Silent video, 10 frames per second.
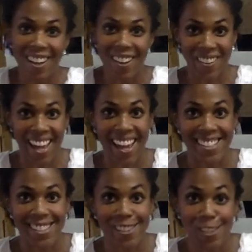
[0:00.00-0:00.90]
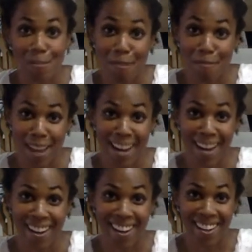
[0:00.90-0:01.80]
Okay, so to prepare
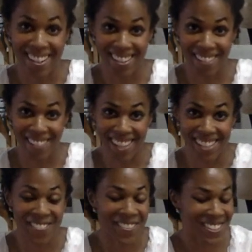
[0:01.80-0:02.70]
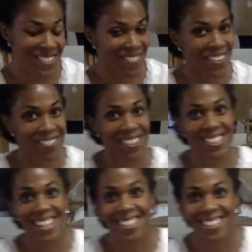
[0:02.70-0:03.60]
our Eton Mess, first and
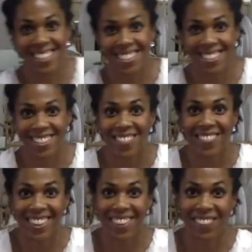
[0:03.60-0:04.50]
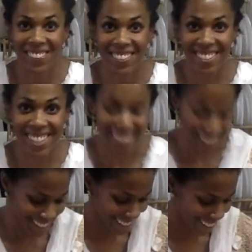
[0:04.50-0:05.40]
foremost, it starts with the fruit.
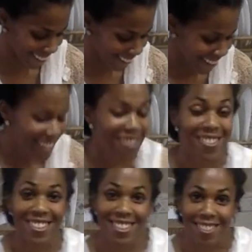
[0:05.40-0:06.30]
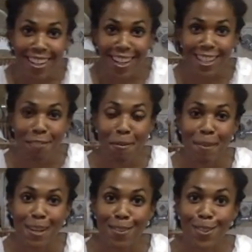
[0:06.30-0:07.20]
So traditionally it's
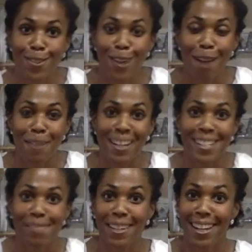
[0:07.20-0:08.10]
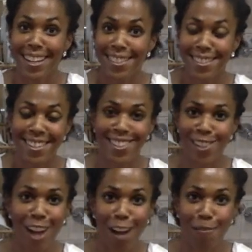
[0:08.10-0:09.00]
prepared with strawberries, but it just
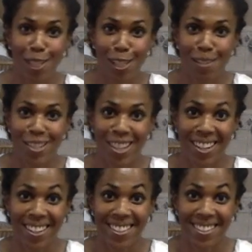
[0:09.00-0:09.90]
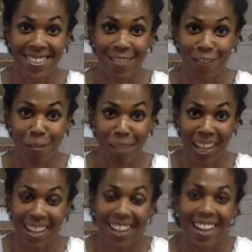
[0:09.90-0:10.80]
so happens to be cherry season for
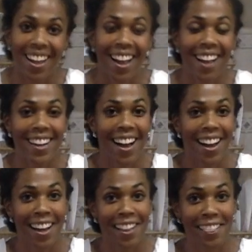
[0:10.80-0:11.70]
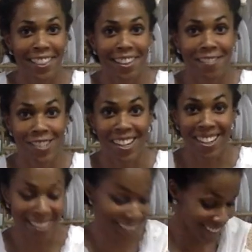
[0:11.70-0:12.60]
me, and I love
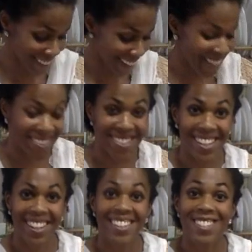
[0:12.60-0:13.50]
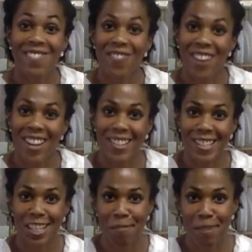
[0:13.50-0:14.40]
cherries. So I'm using some fresh
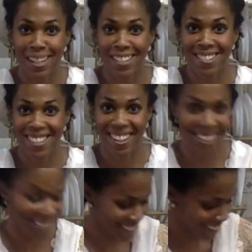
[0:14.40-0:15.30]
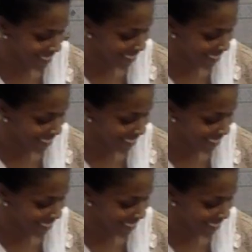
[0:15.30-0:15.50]
de-pitted cherries.